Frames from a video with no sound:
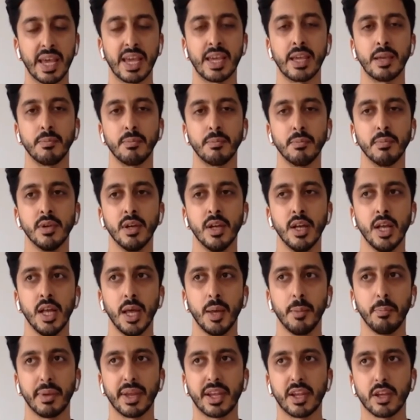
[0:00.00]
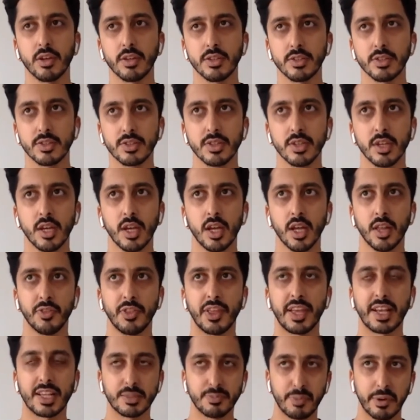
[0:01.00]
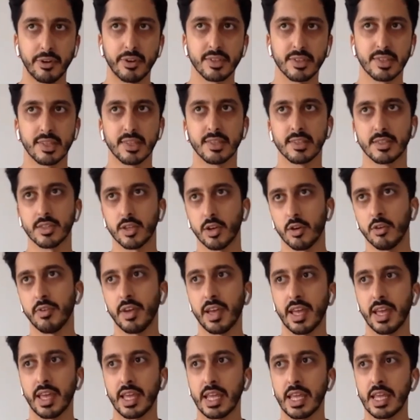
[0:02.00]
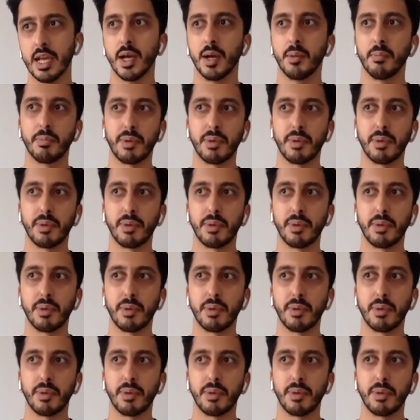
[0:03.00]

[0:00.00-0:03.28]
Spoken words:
as BAME, because the experiences of a